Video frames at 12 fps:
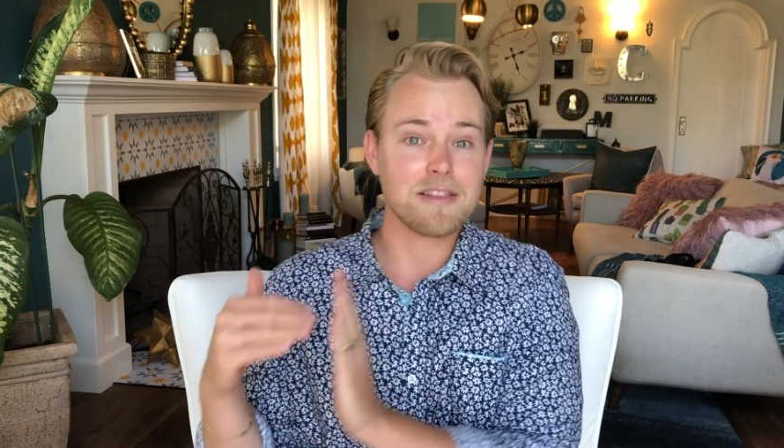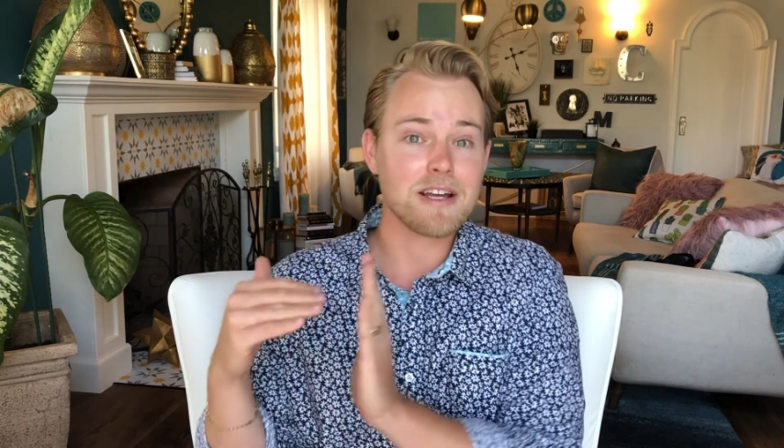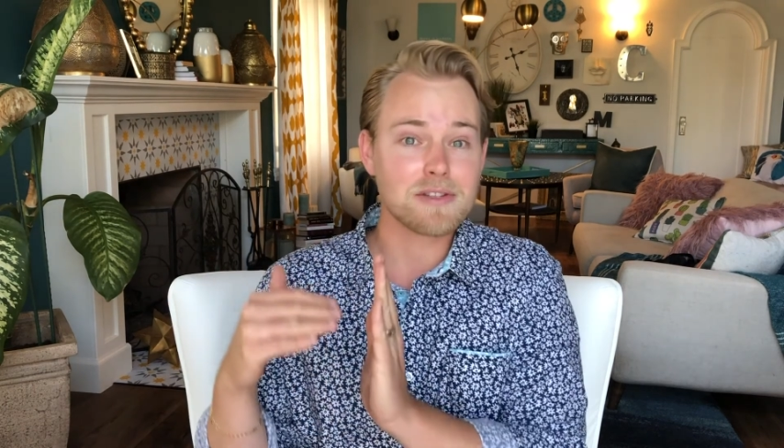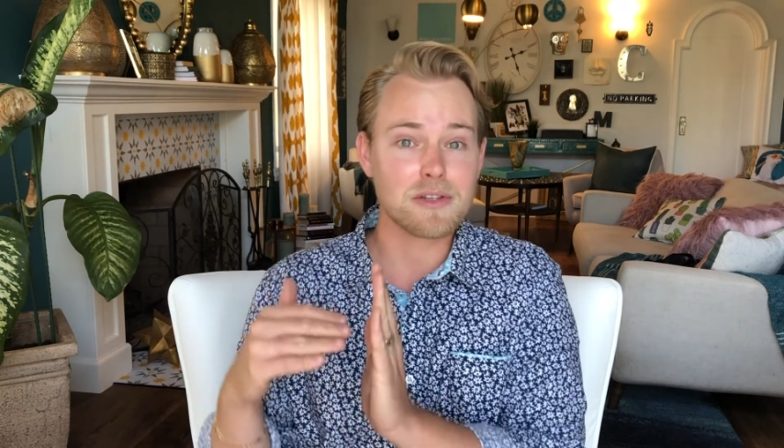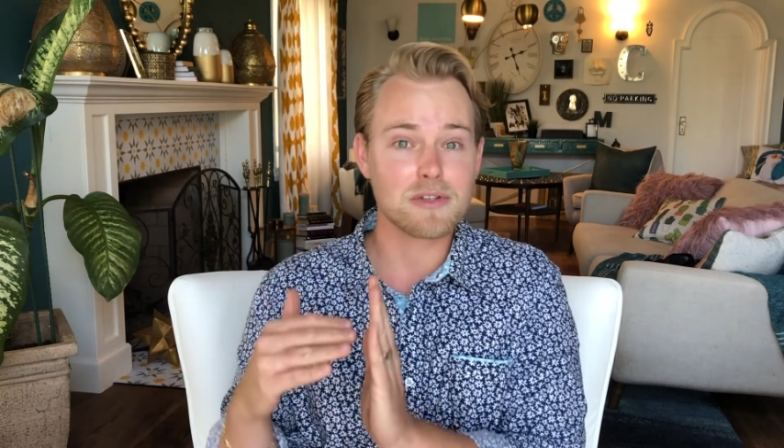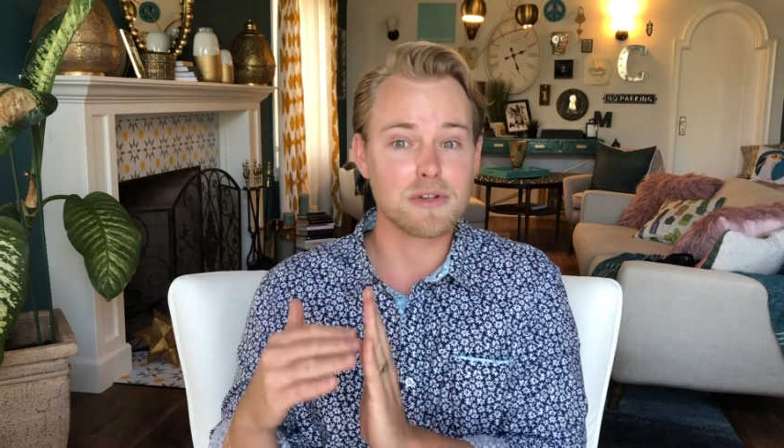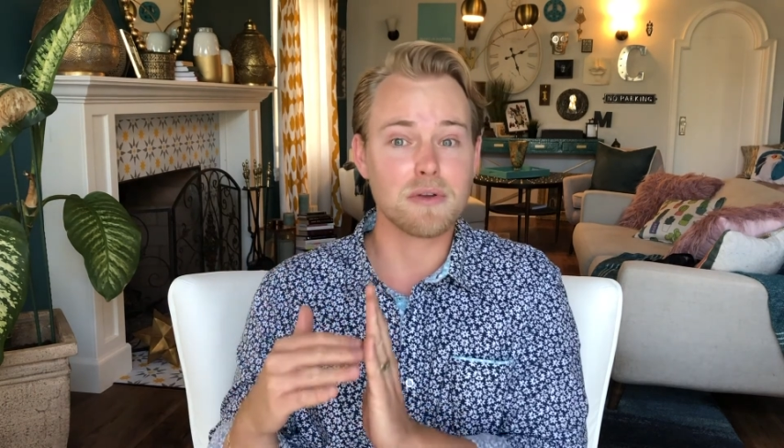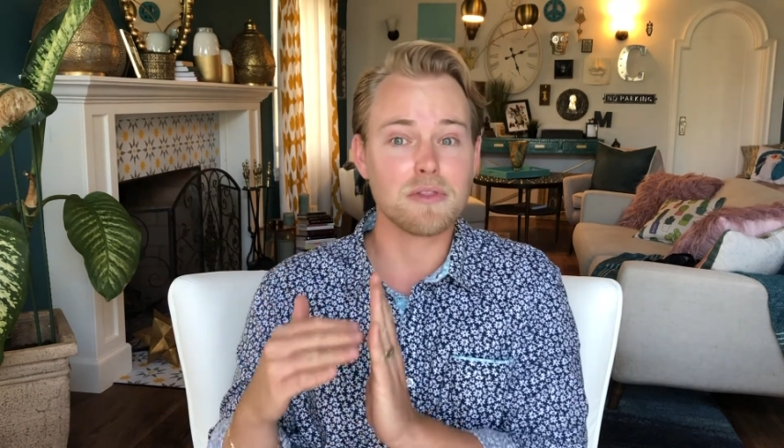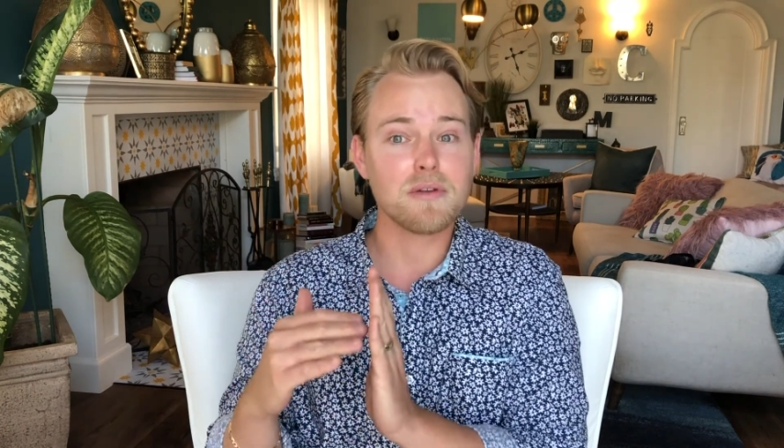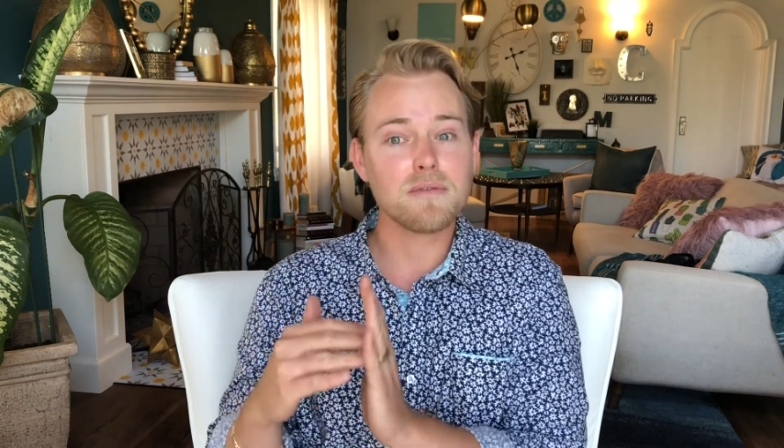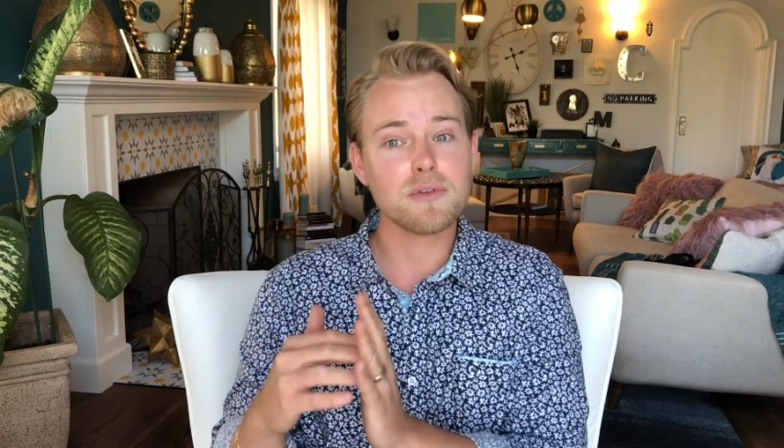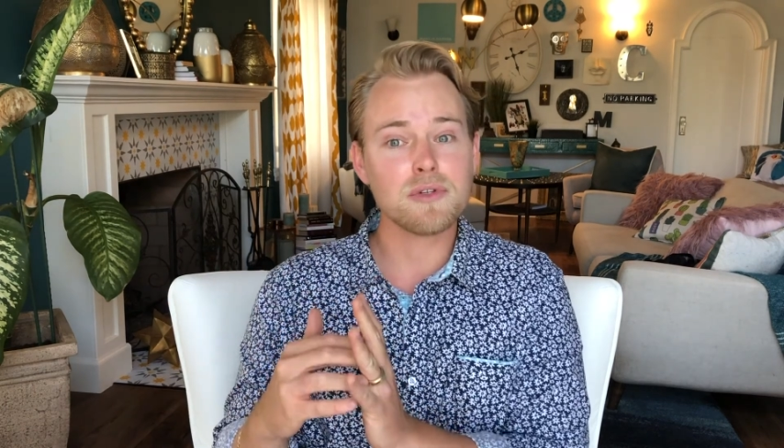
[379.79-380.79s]
That's the truth.
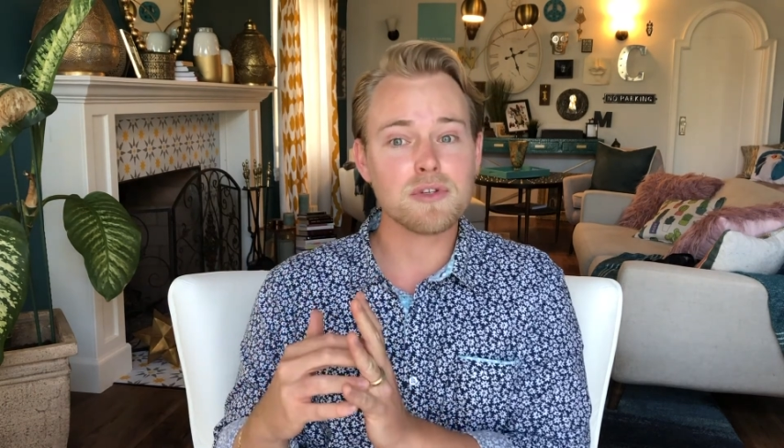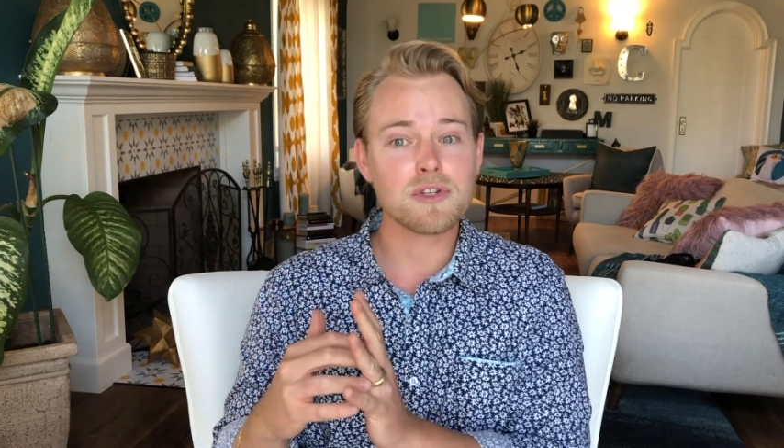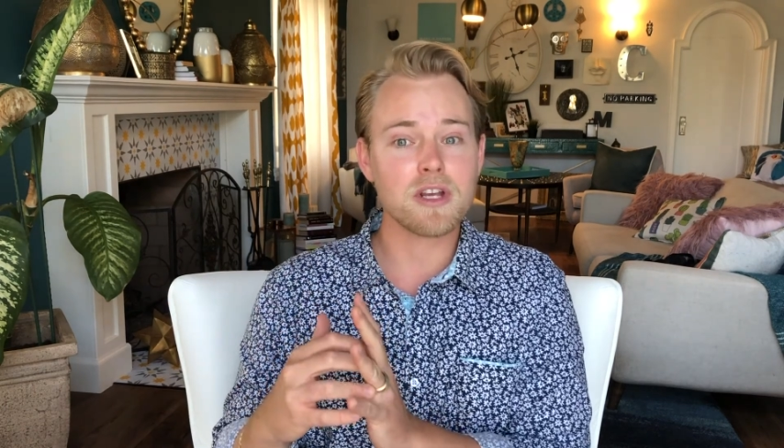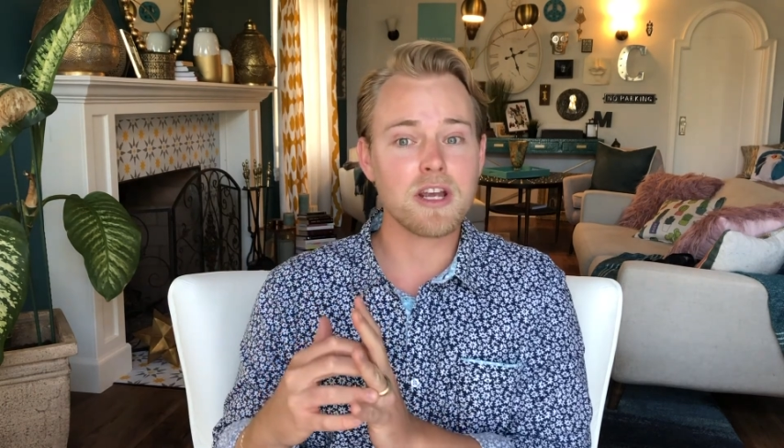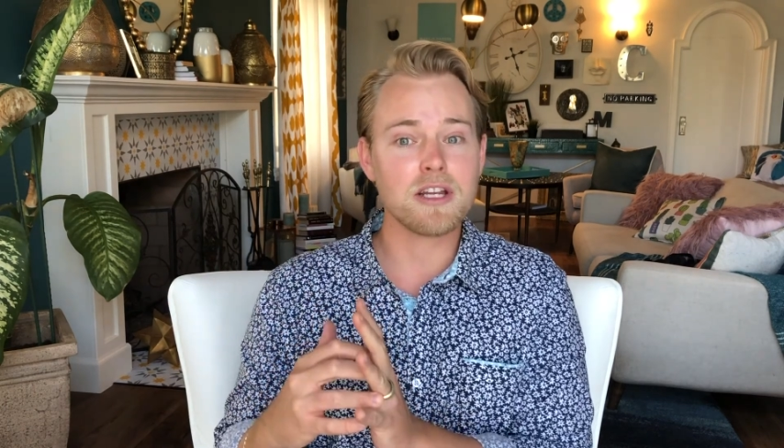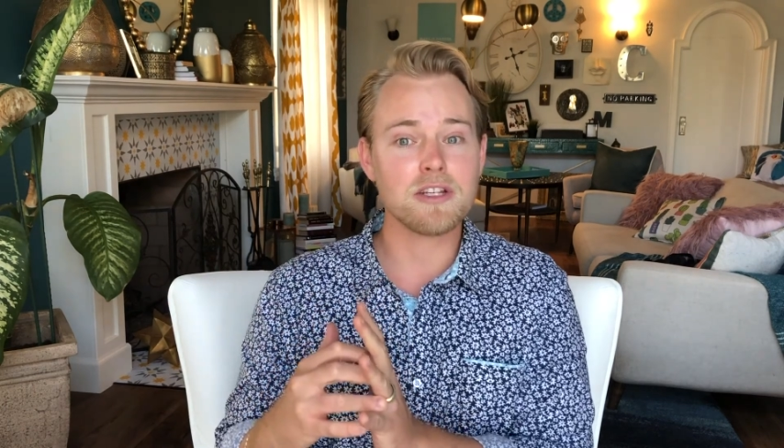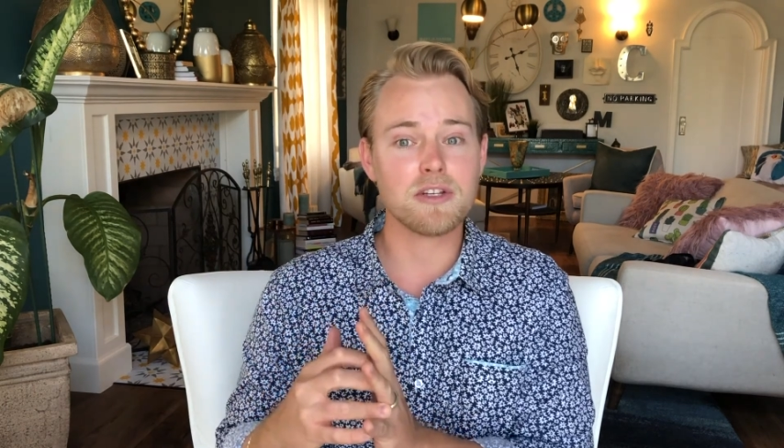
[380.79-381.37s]
Their fiduciary